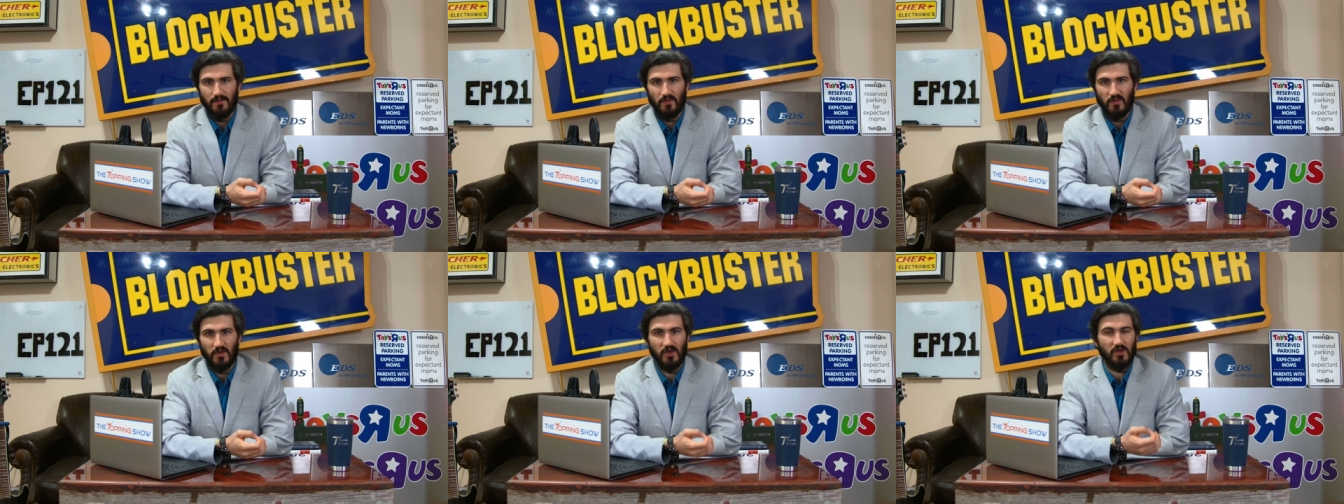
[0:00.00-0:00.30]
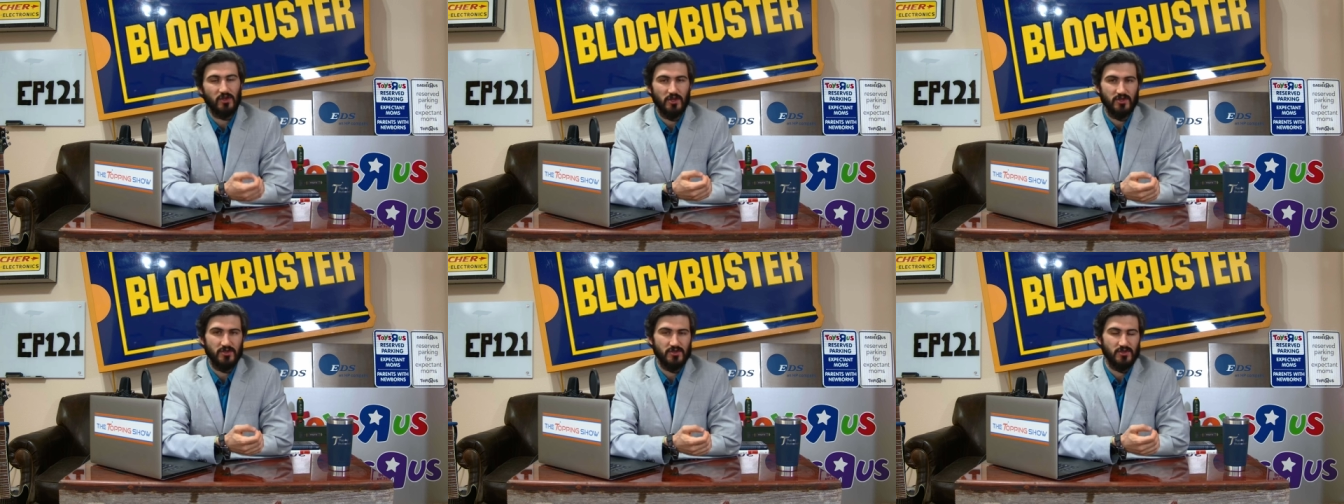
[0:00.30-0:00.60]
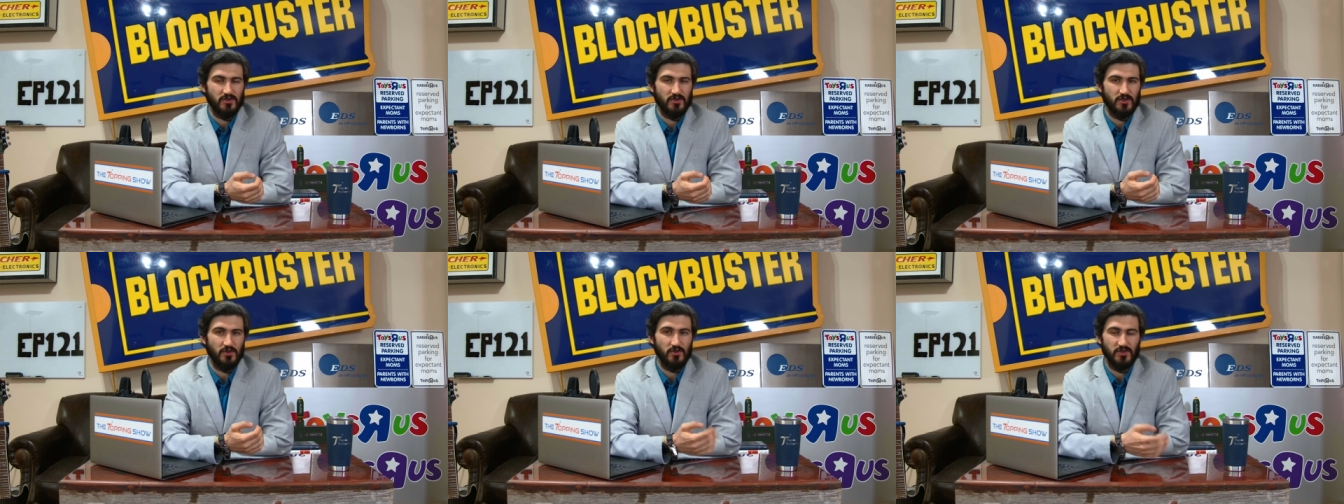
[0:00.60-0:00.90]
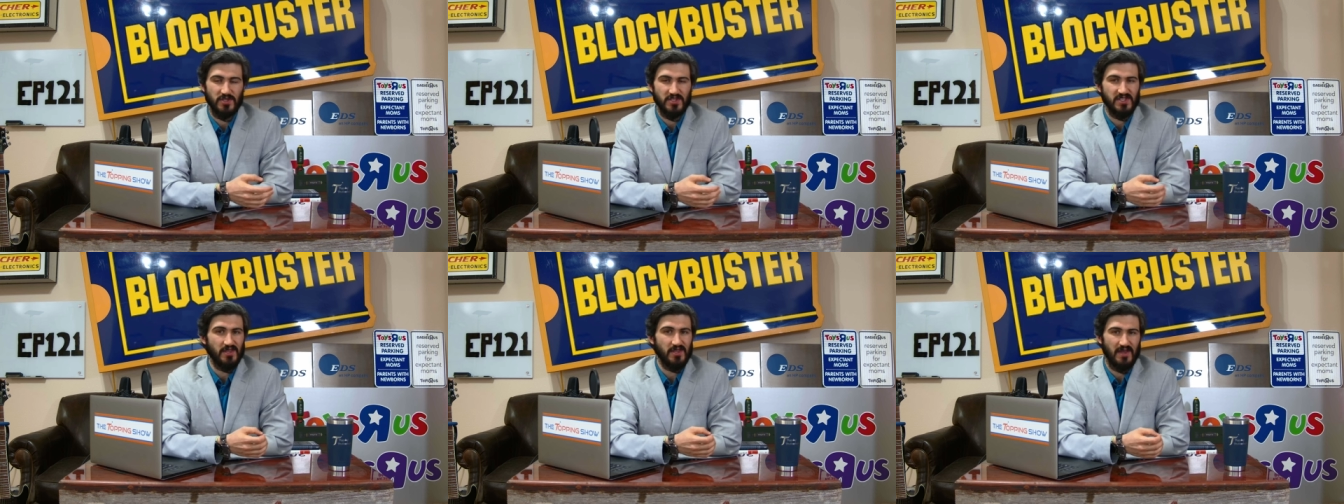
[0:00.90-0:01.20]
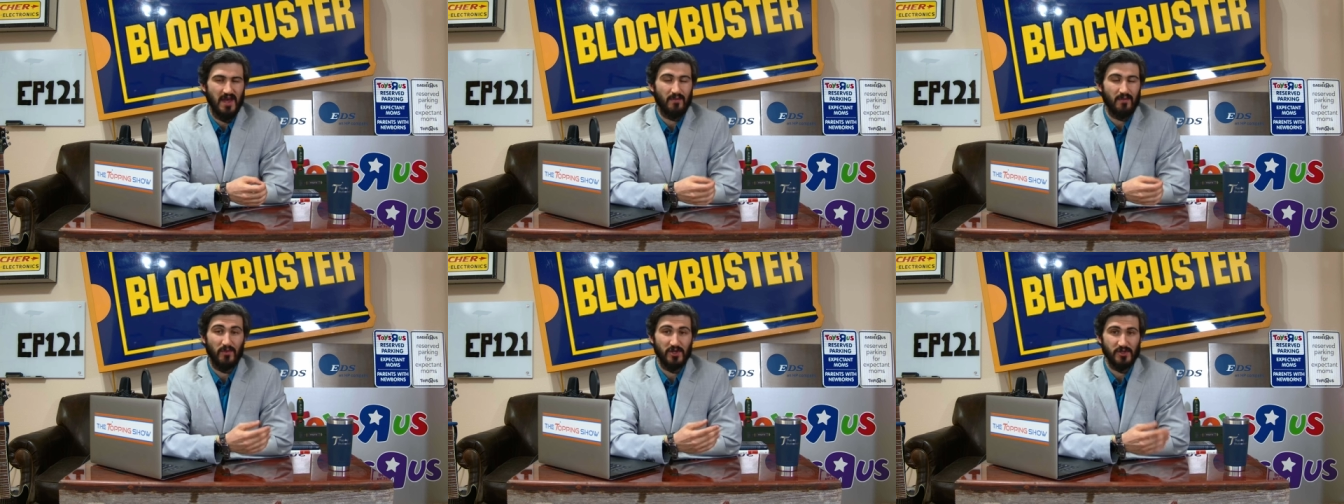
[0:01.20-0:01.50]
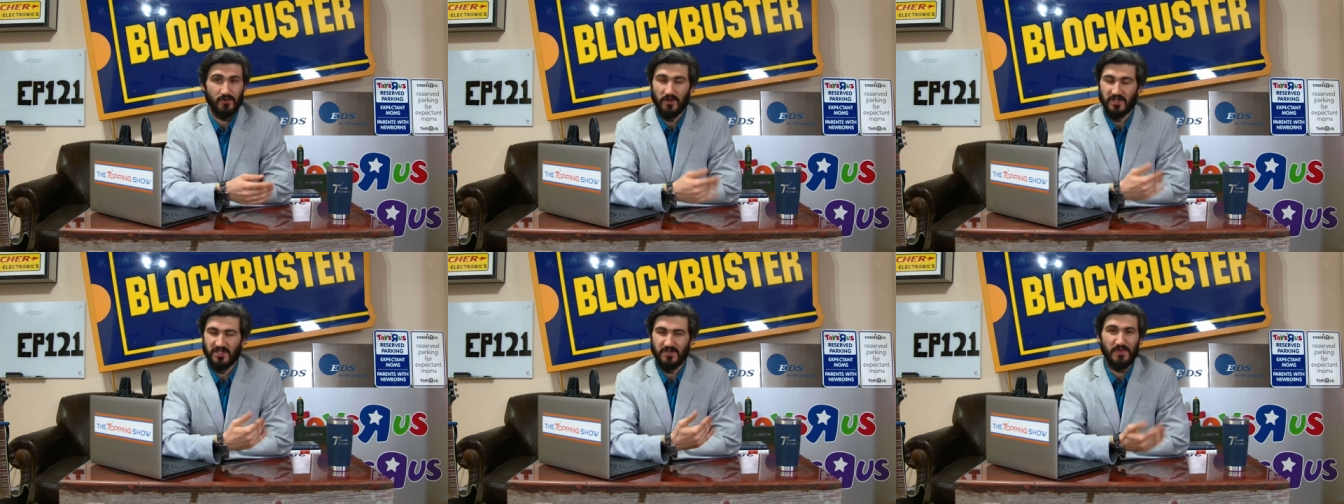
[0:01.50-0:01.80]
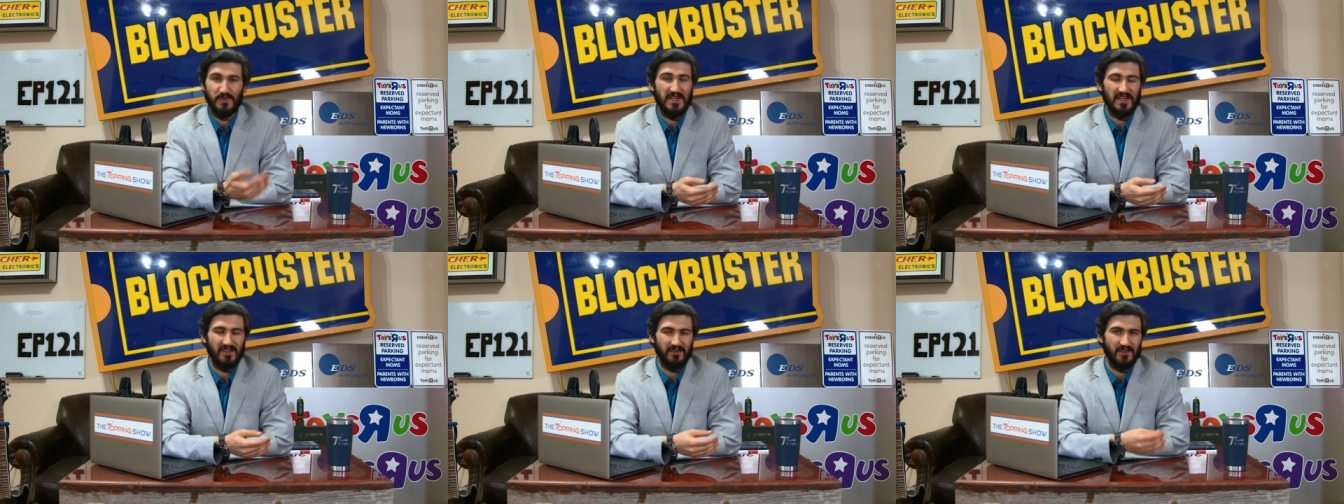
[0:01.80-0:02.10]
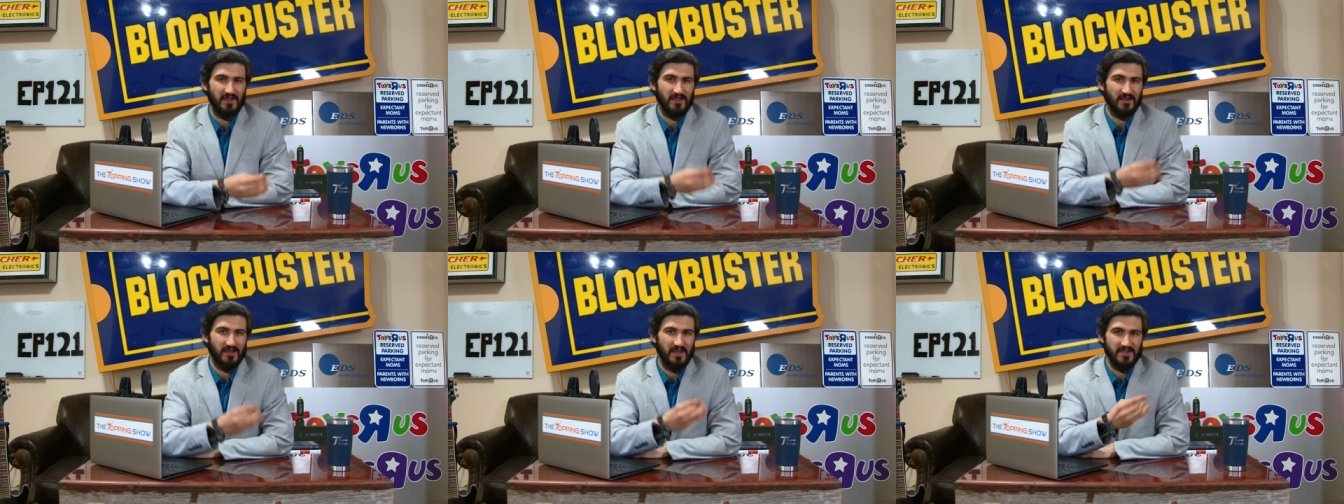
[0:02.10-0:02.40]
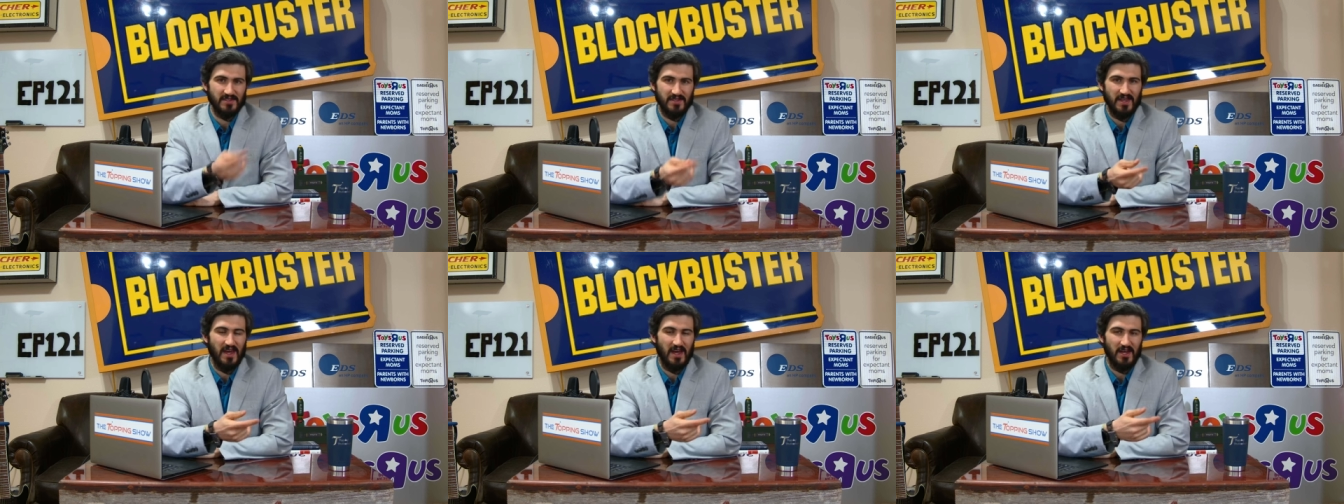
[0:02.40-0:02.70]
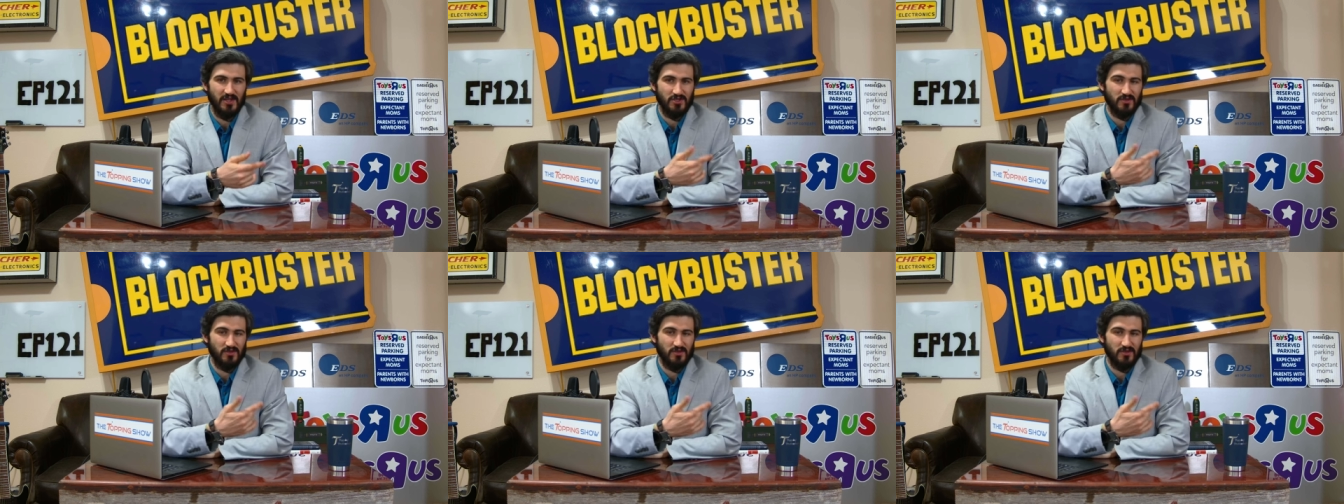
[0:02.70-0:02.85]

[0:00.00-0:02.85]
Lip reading: you can just use the Zelle app much more expediently and gets cash